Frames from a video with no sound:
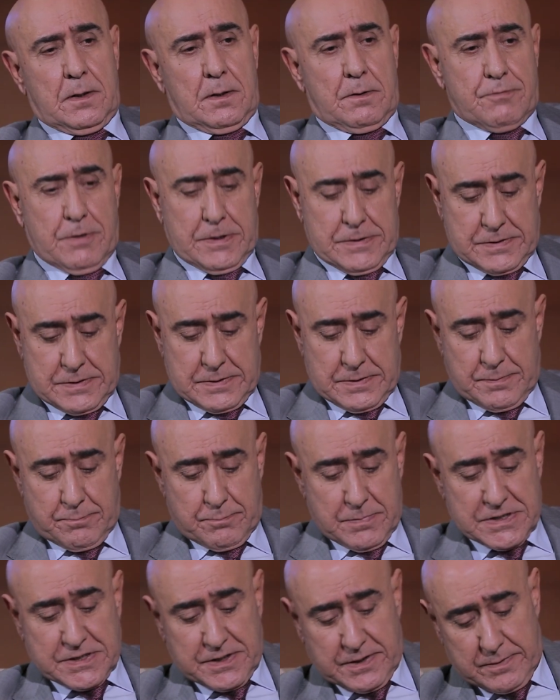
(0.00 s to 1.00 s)
Right.
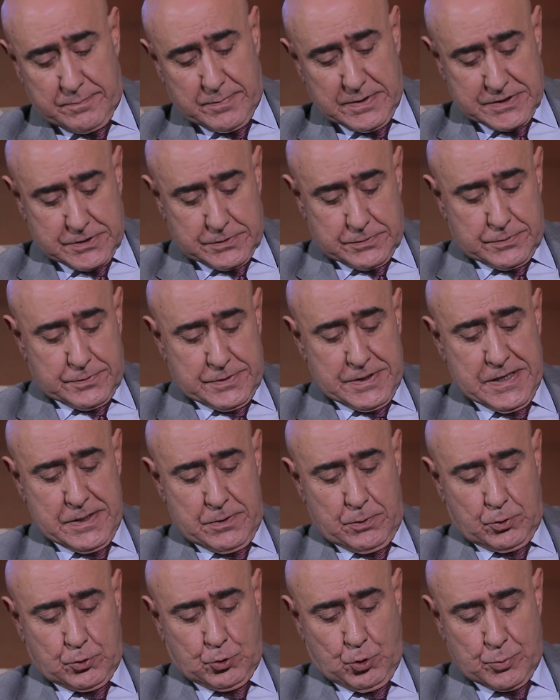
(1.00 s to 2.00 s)
Mr. Ambassador, in
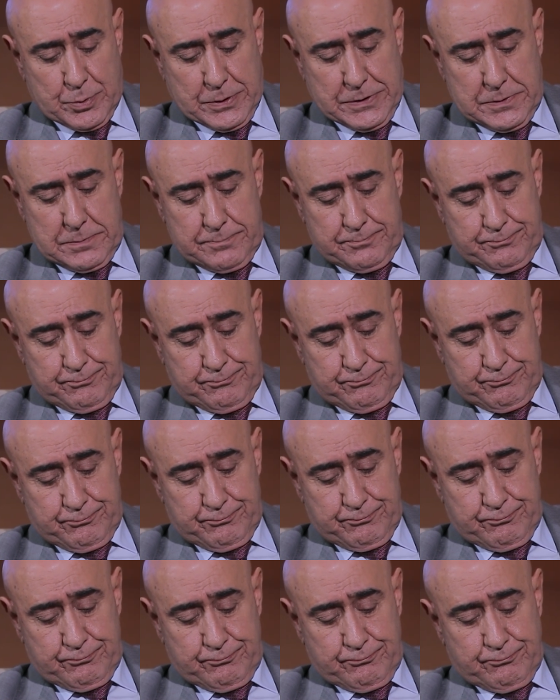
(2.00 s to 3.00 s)
October,
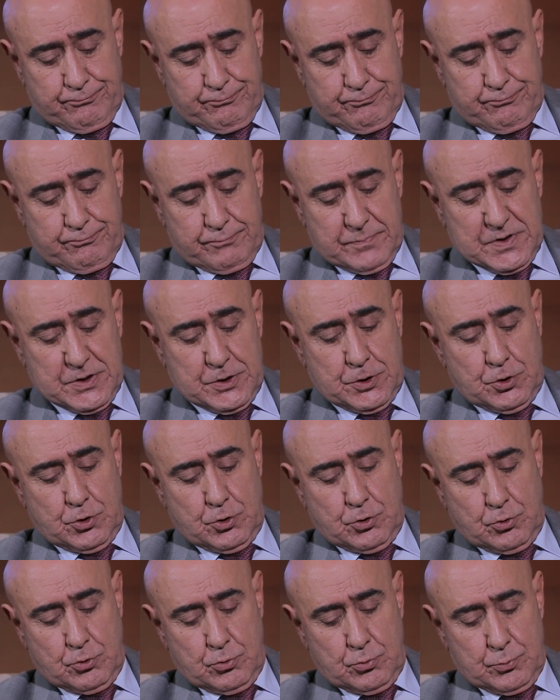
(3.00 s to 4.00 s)

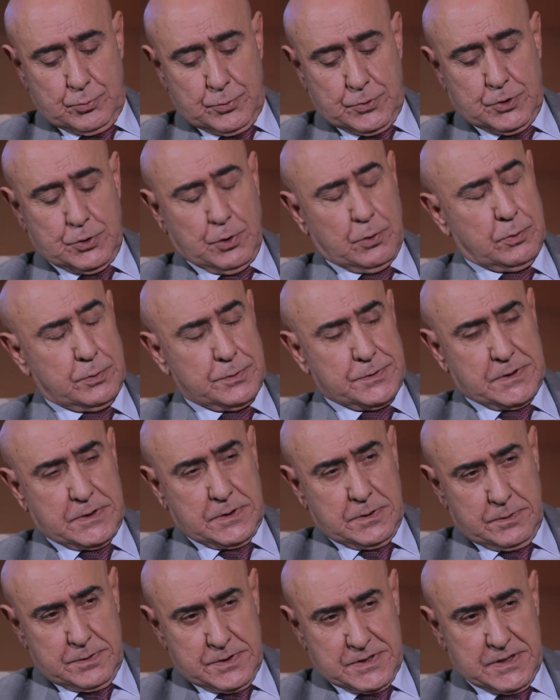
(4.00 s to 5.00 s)
you told
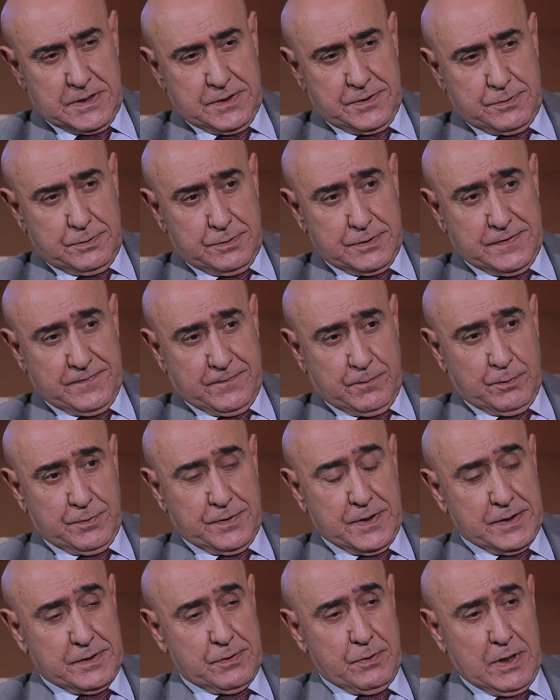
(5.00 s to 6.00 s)
Kurdistan 24
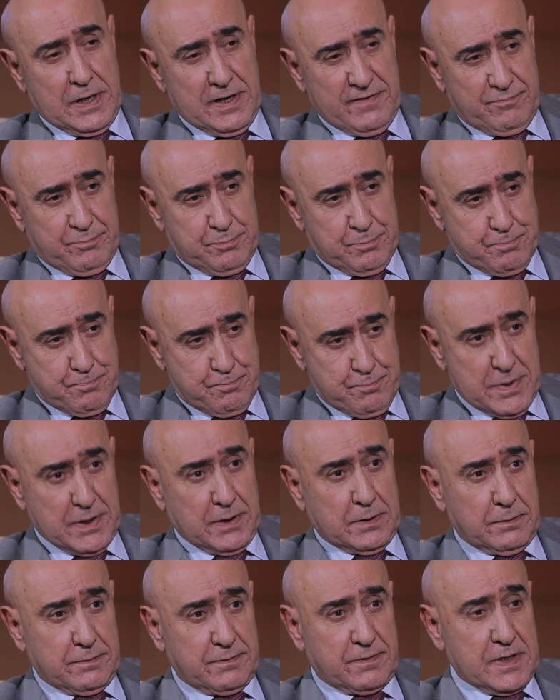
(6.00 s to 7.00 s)
that you have
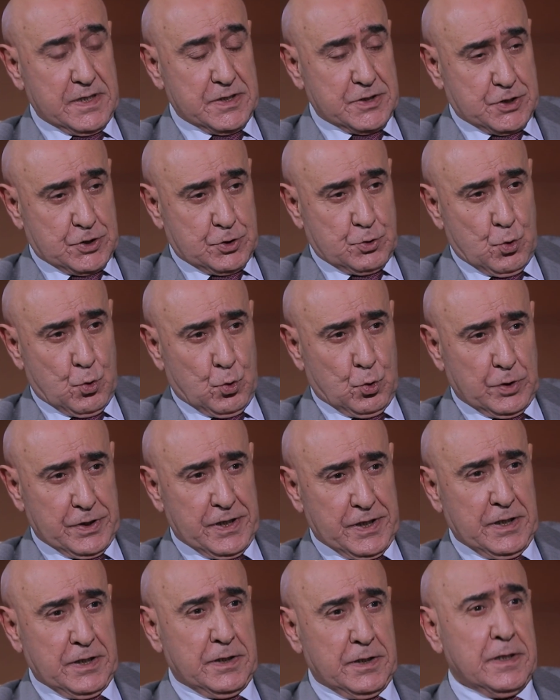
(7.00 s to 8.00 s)
built a school
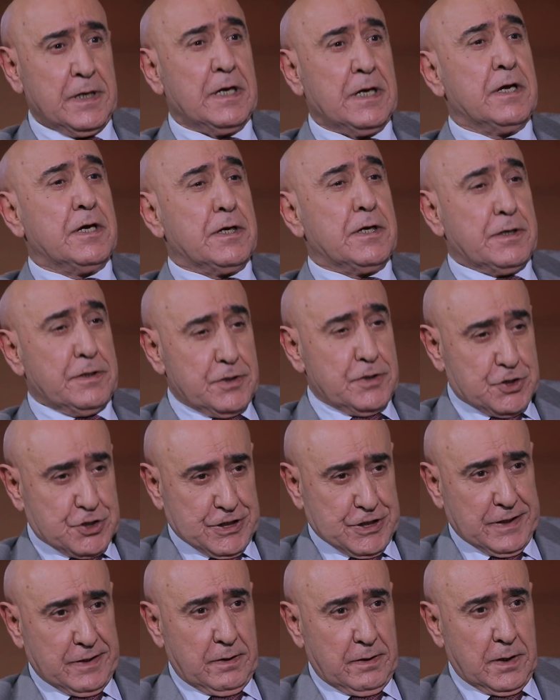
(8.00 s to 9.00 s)
in
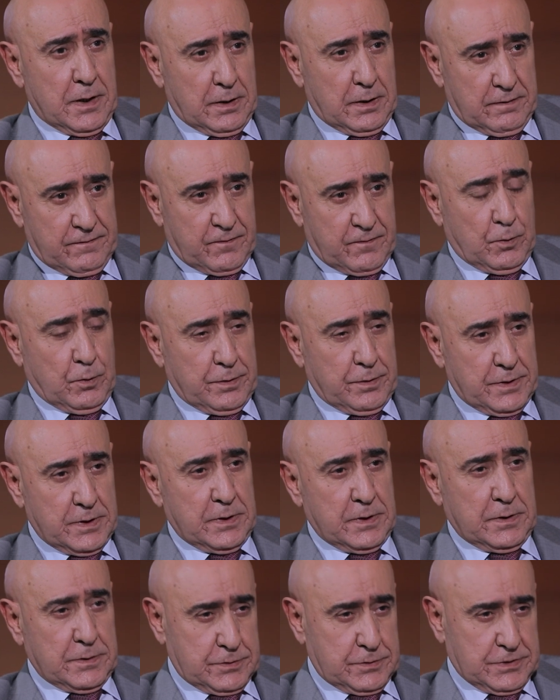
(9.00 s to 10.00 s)
Shingal for
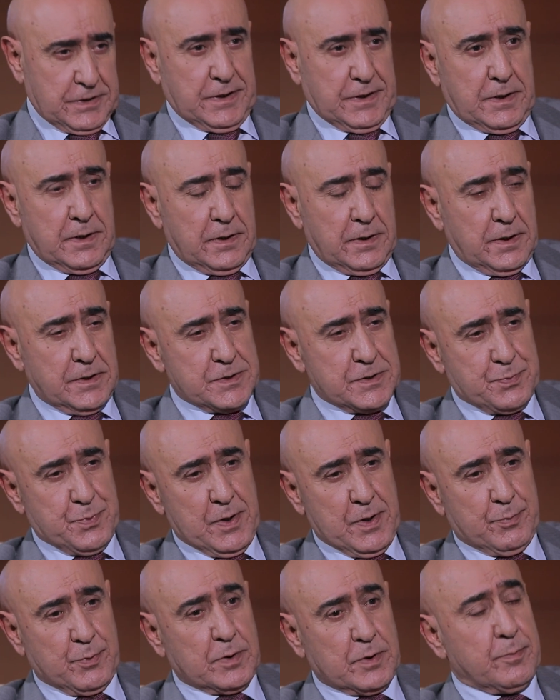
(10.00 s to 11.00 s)
the Shingal
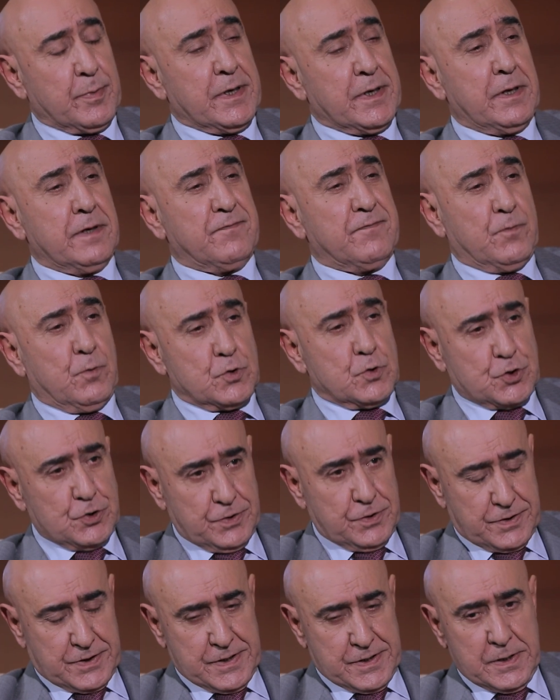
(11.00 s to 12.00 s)
people, but
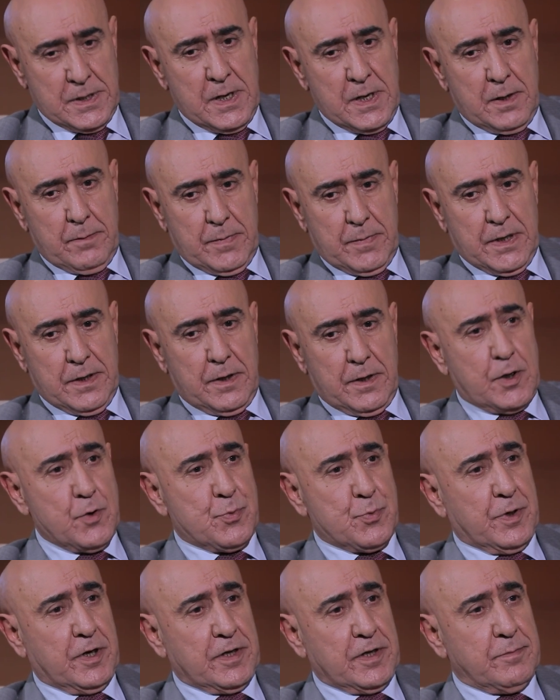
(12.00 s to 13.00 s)
unfortunately been
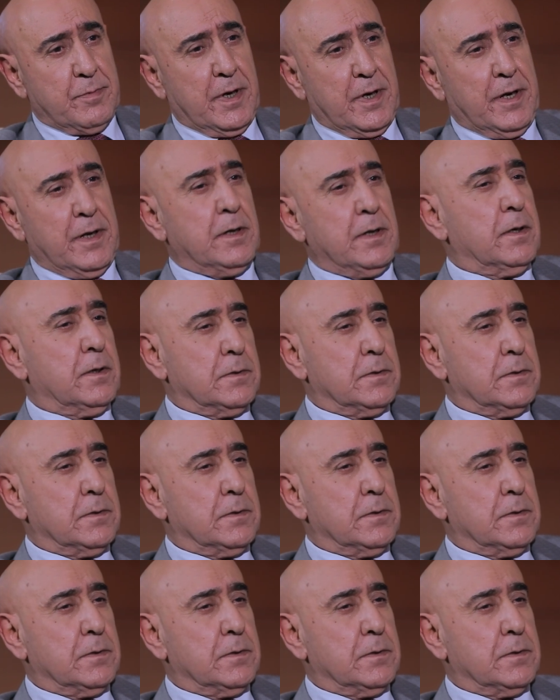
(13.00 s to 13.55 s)
occupied by